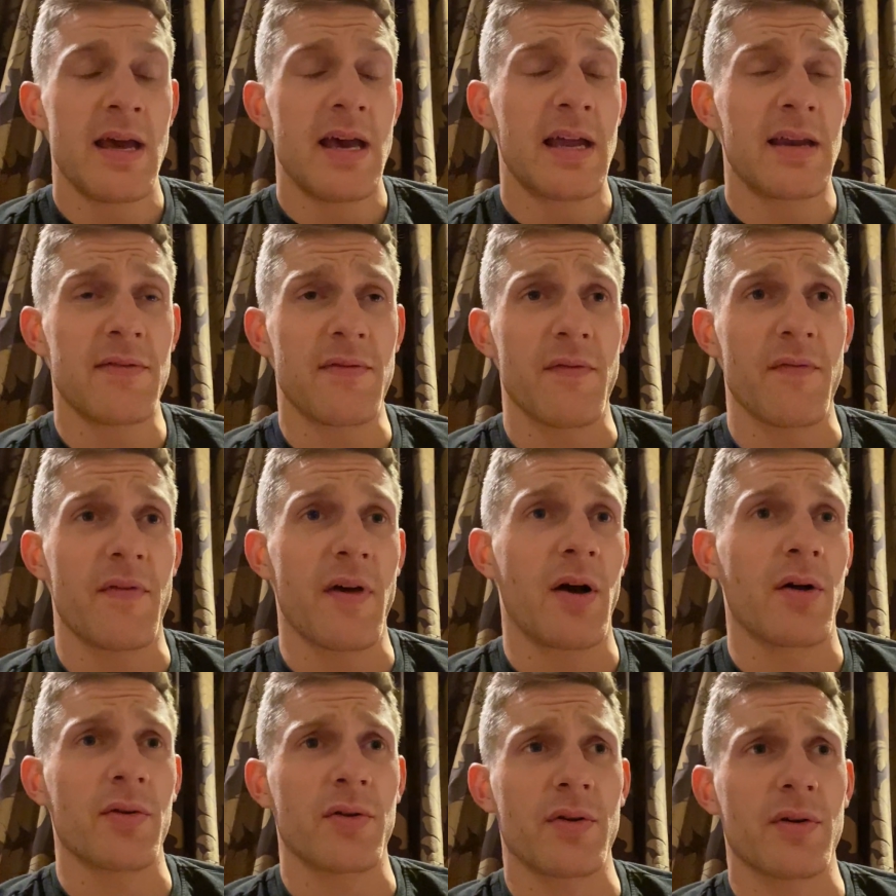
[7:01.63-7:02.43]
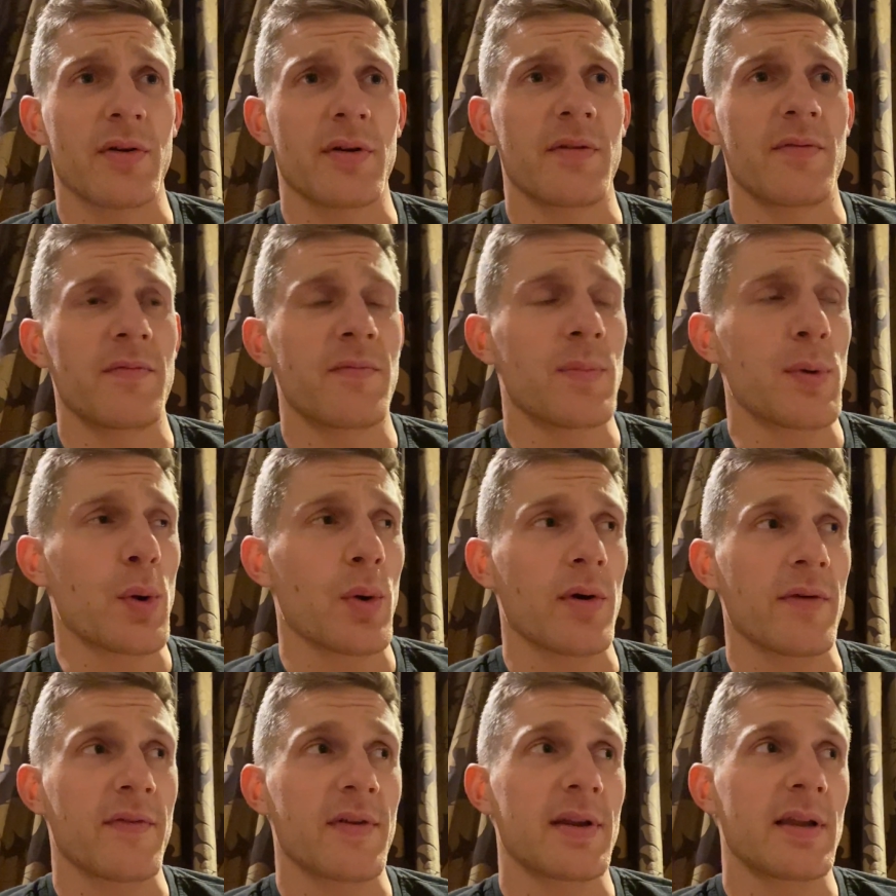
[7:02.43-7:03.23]
and even Vellner and
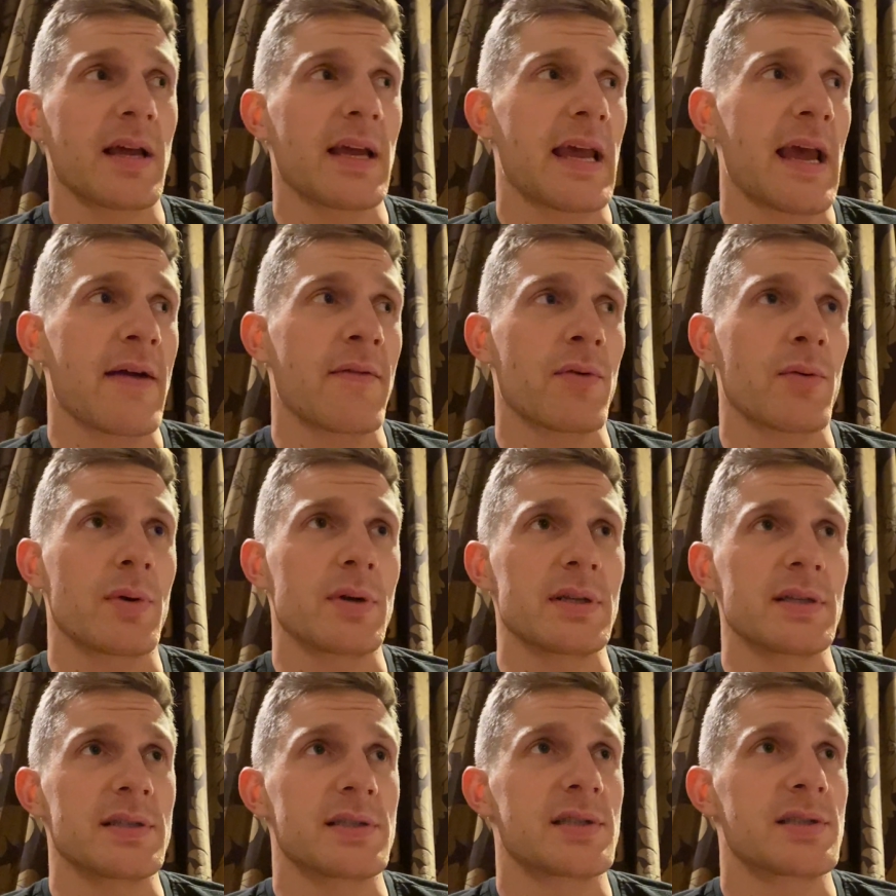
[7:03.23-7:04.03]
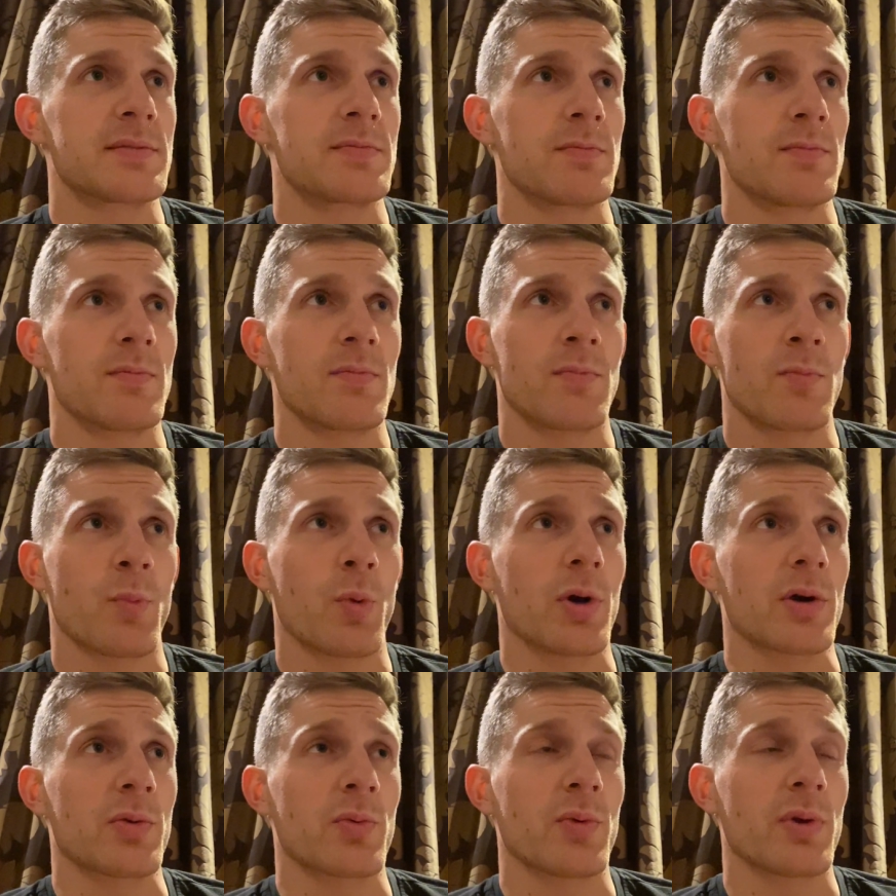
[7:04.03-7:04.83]
Bjorgvin. Like, everyone
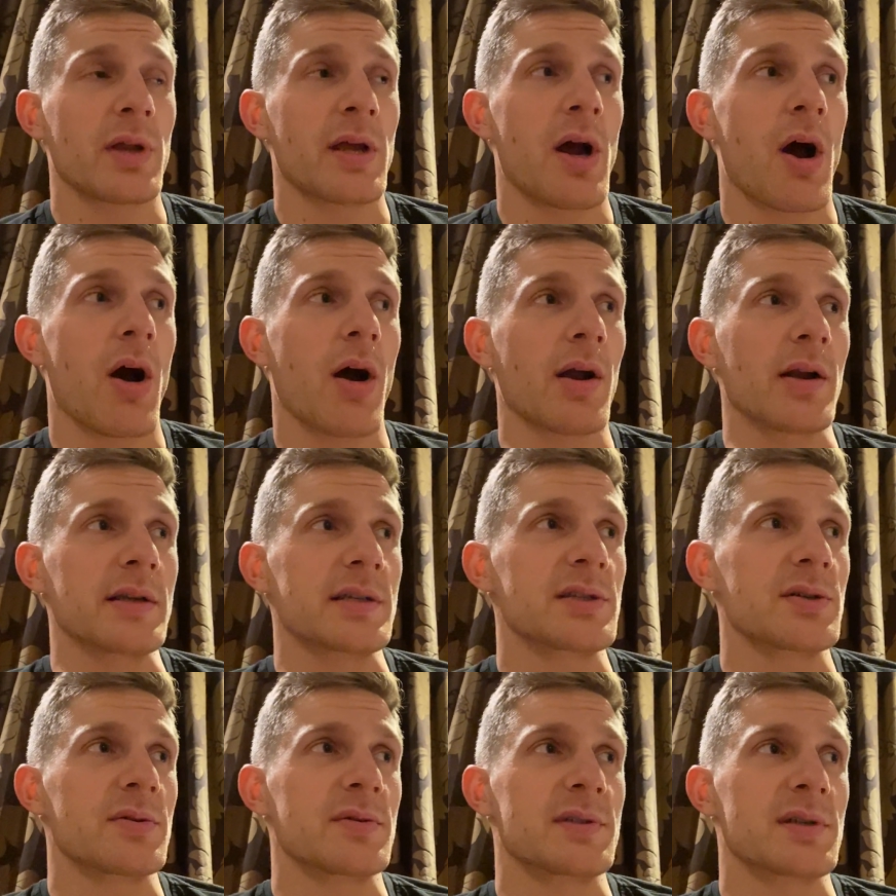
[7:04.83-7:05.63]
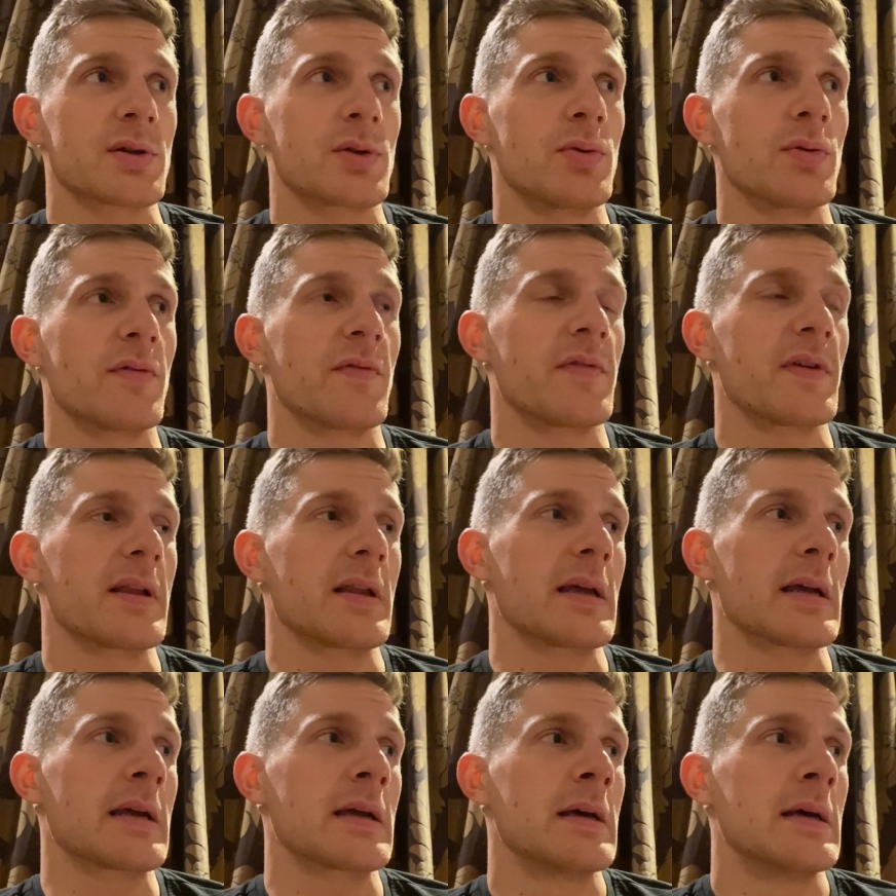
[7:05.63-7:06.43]
worked really hard, and so it was a cool
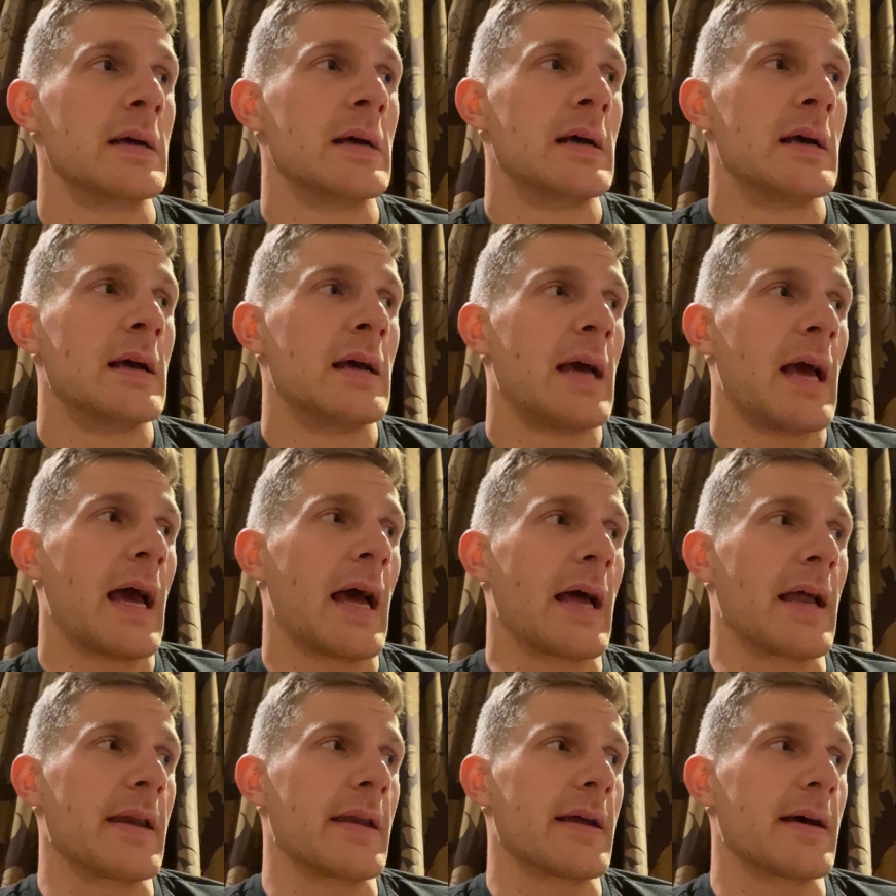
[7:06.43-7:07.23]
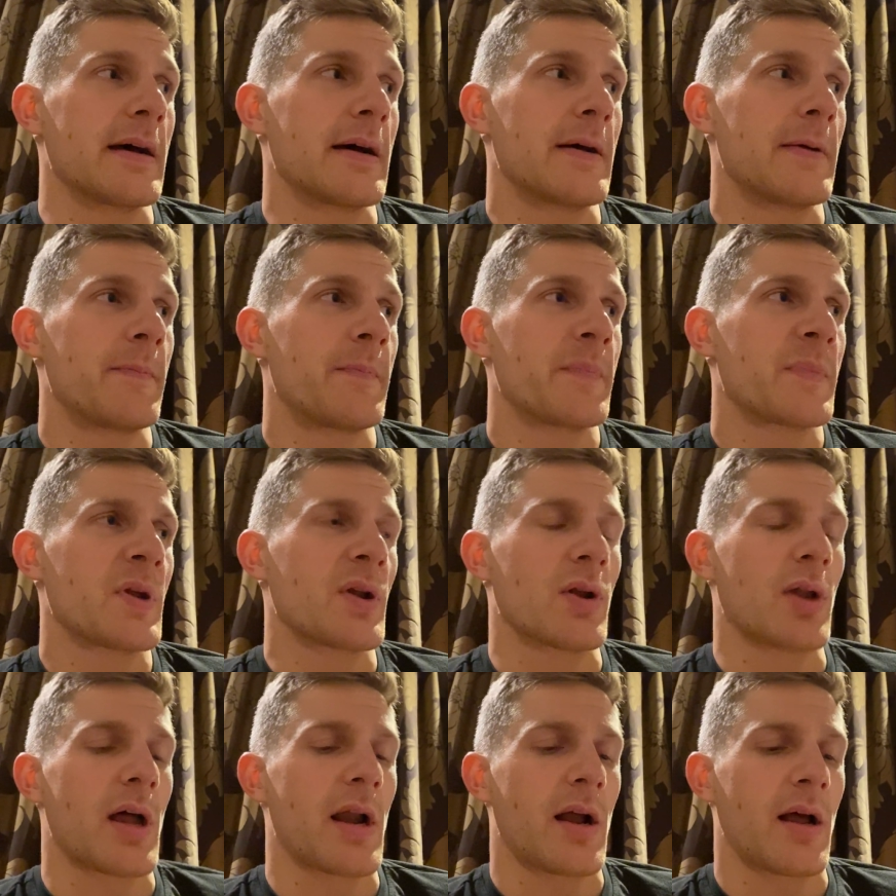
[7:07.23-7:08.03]
feeling. And I had a
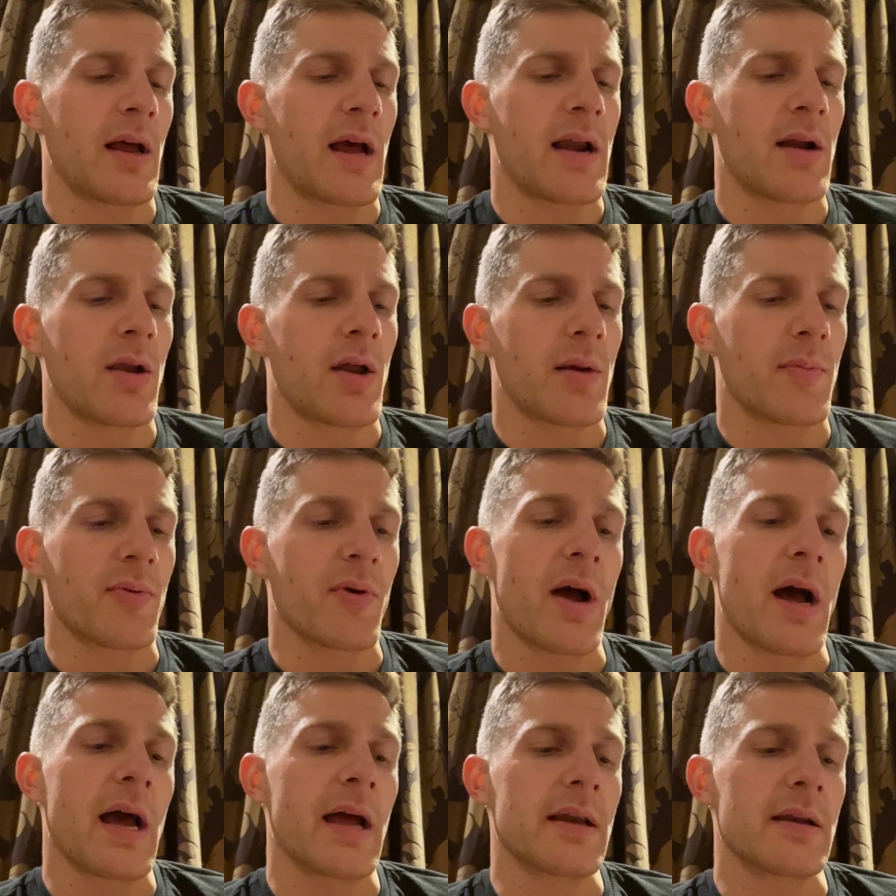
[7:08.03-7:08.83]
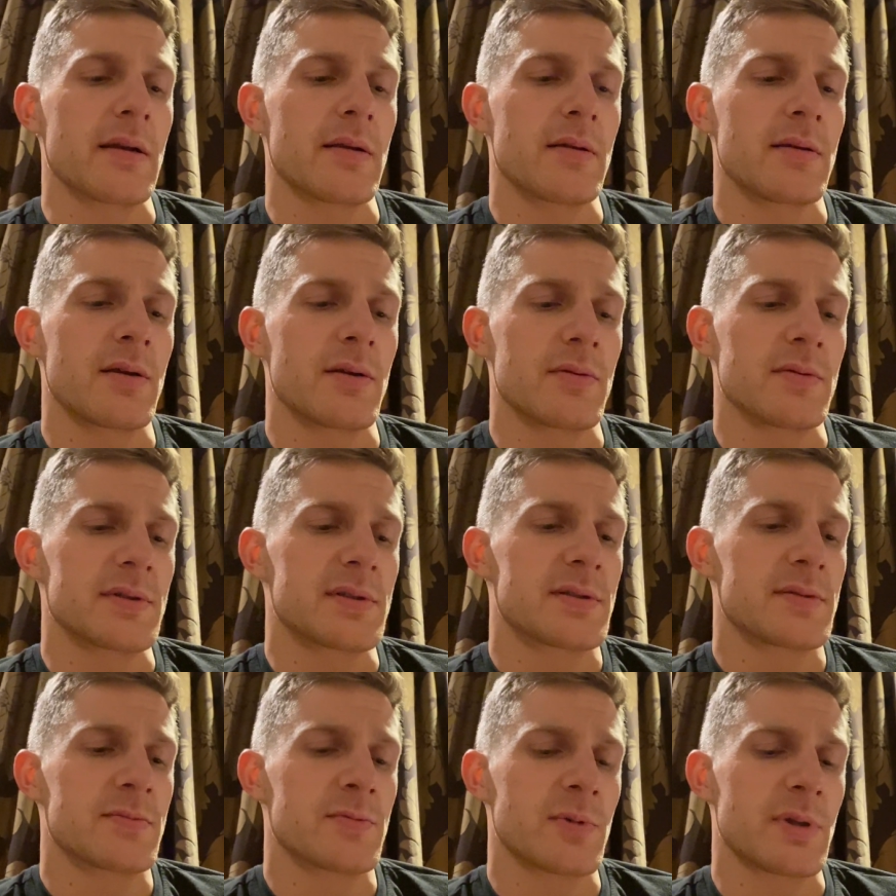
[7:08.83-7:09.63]
lot of pride, and it
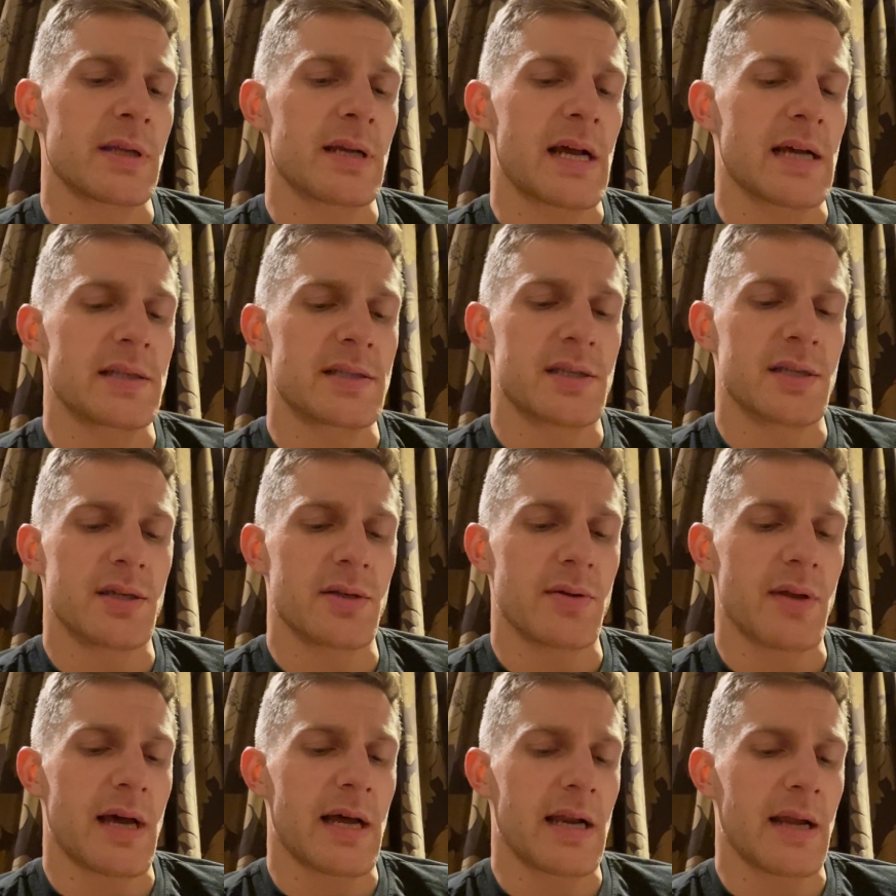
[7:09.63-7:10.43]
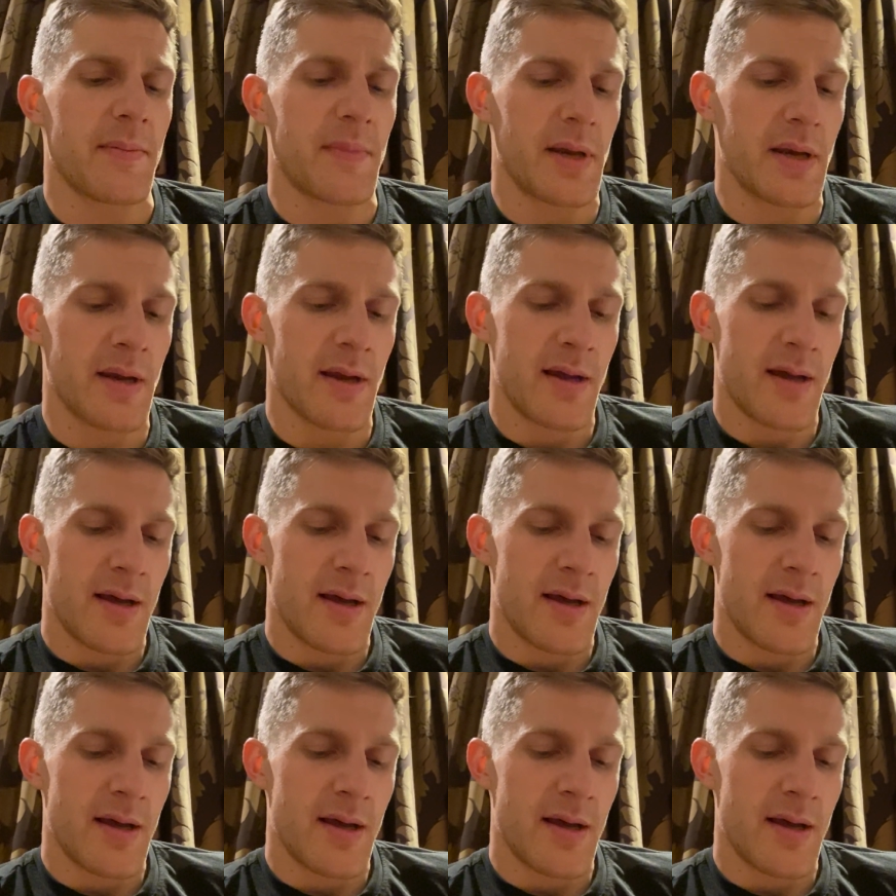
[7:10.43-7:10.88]
was really nice to do that. I mean,